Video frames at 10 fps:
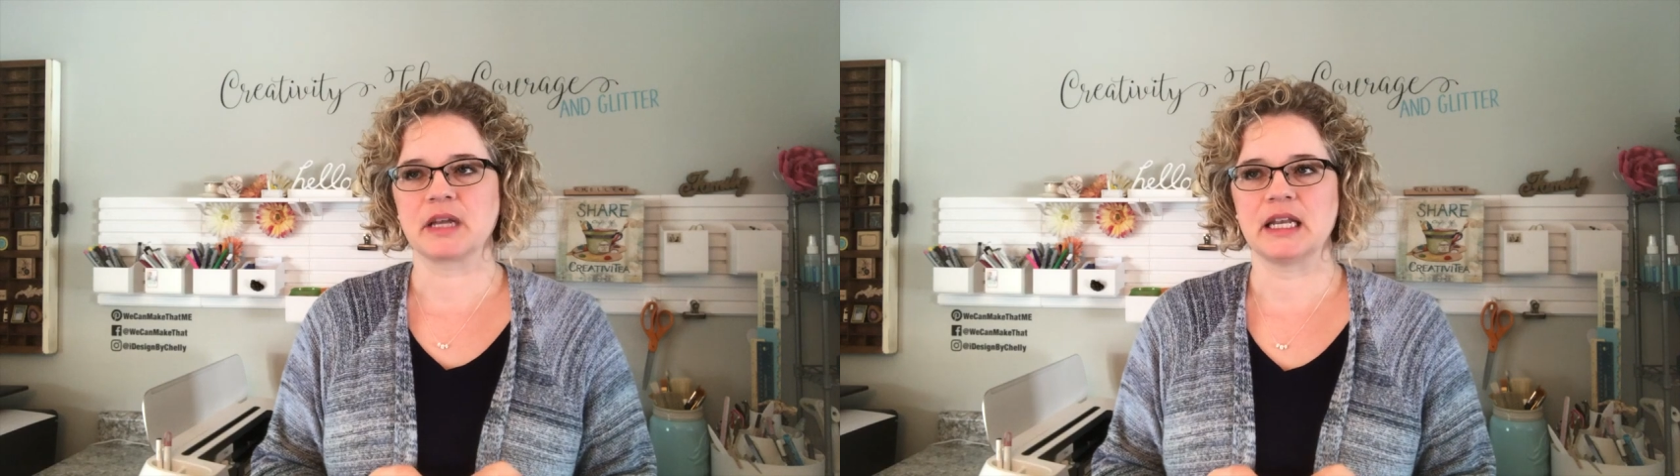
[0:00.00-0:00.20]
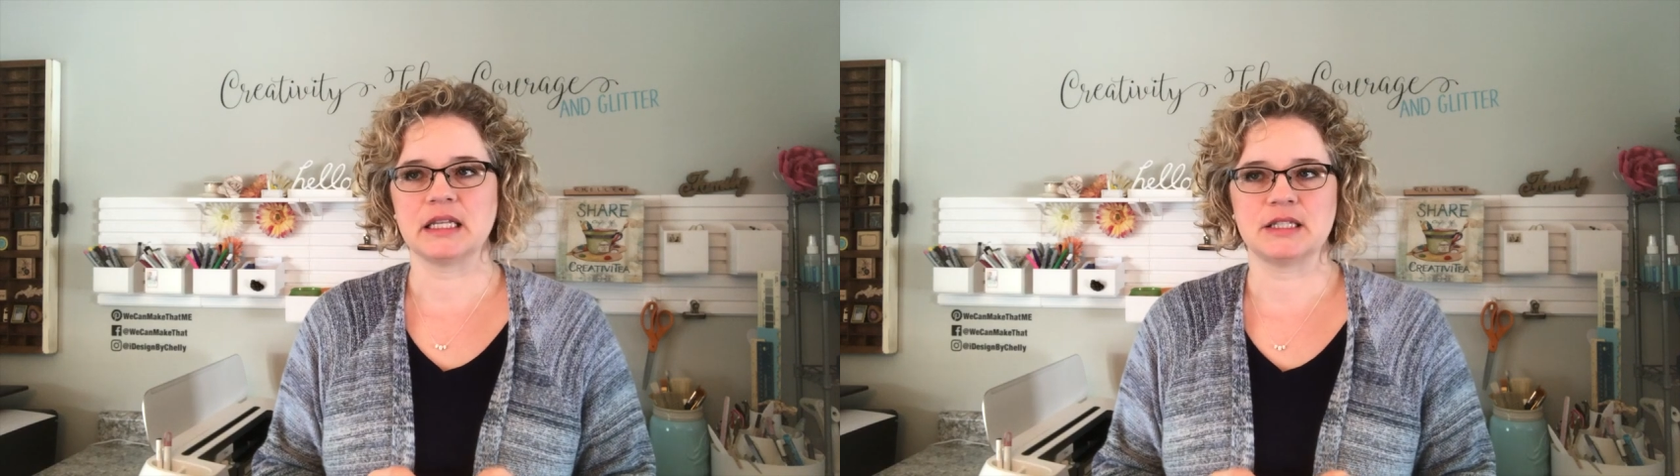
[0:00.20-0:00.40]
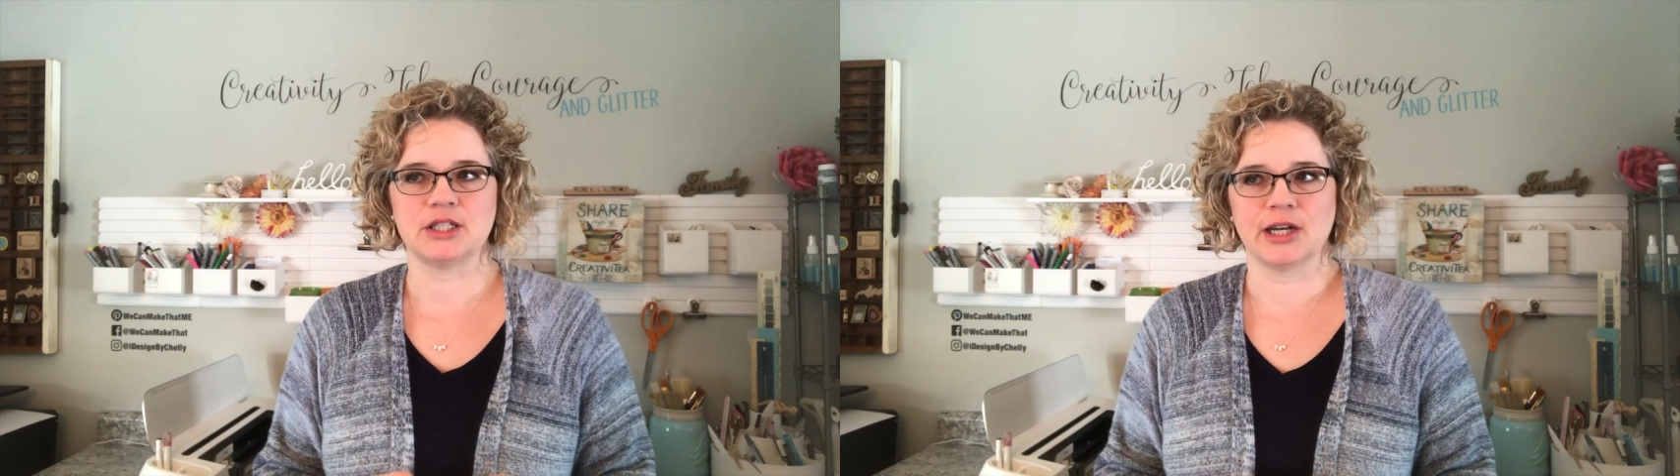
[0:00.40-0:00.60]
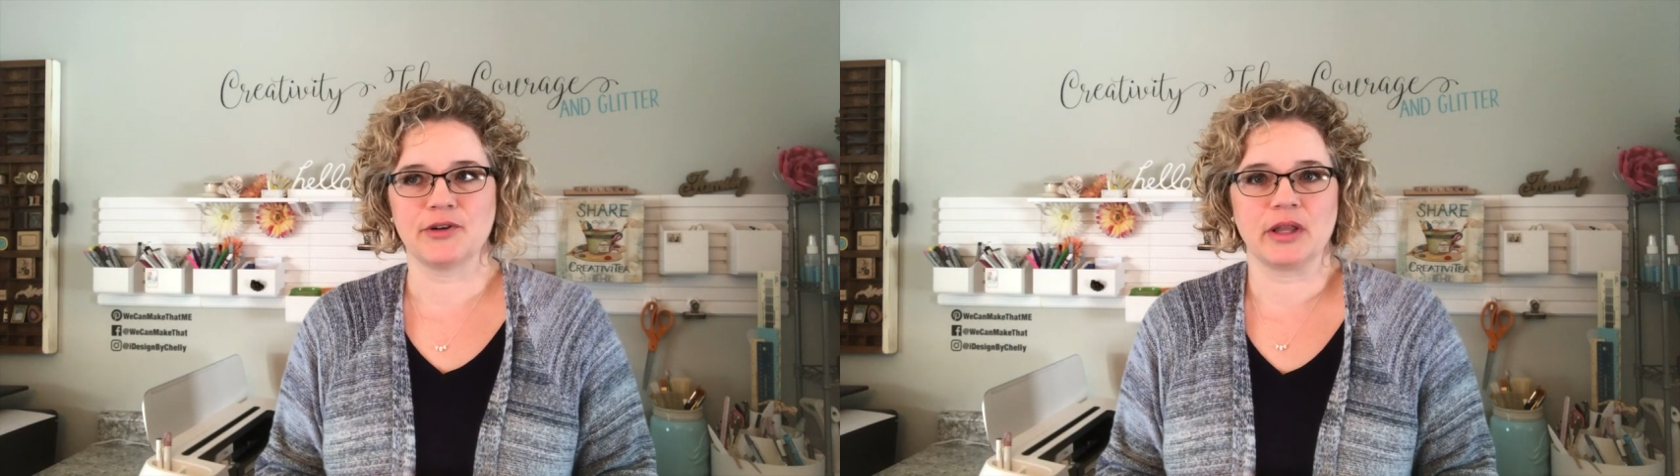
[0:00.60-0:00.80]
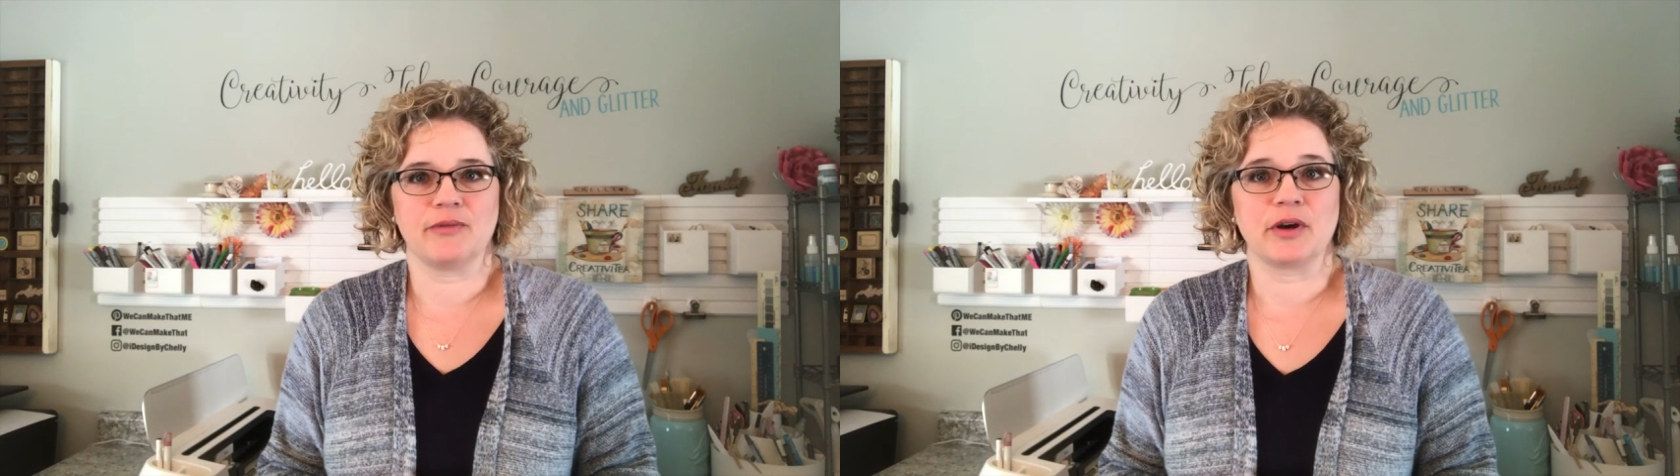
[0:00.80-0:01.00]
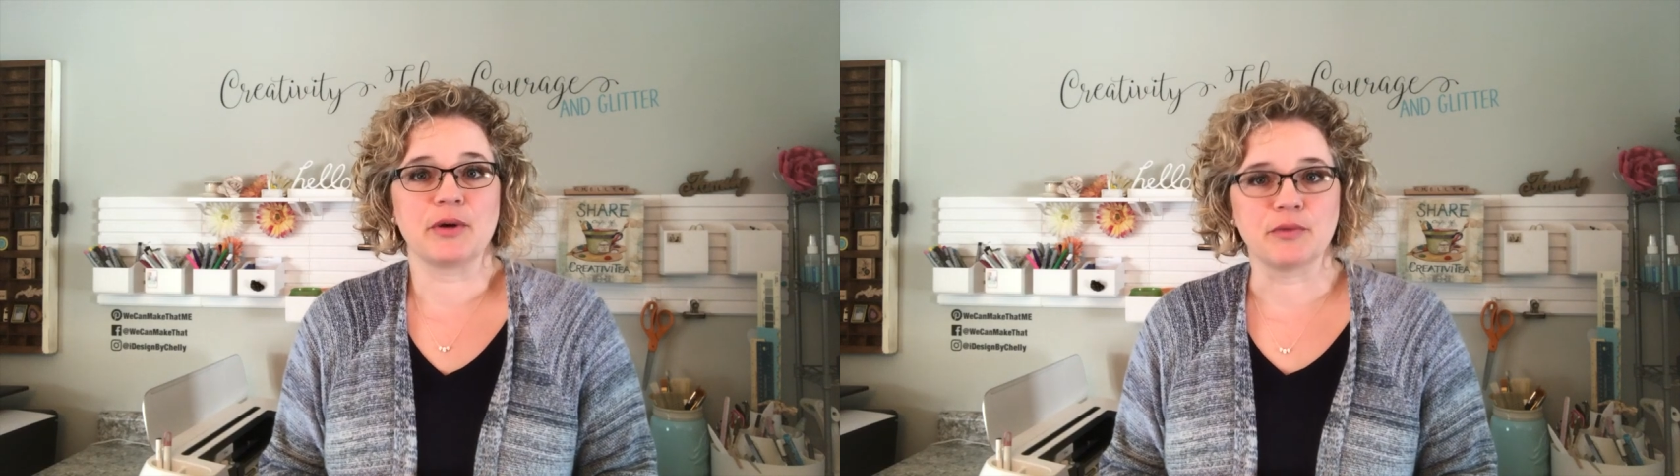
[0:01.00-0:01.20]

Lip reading: It is generally very